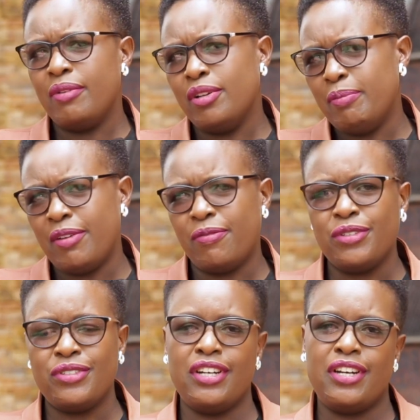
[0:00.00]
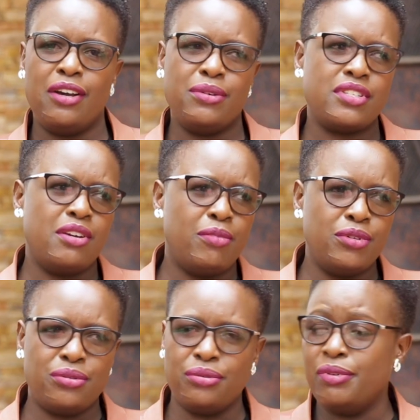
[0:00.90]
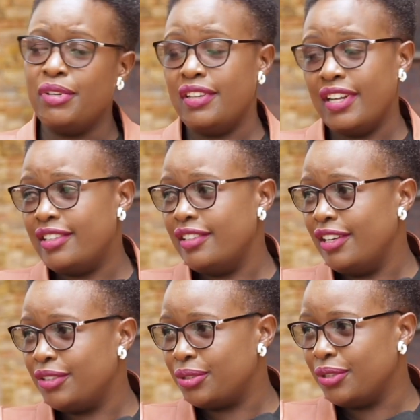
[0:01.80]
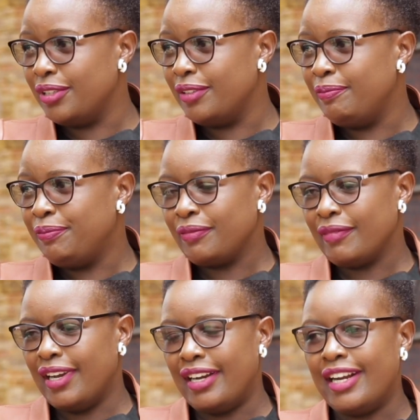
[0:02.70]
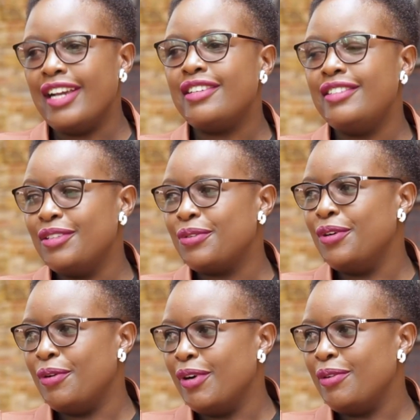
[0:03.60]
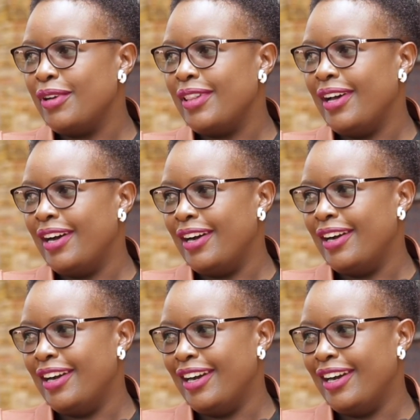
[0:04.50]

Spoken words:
Well, but fortunately, I was able to win that election, and it didn't go well with her.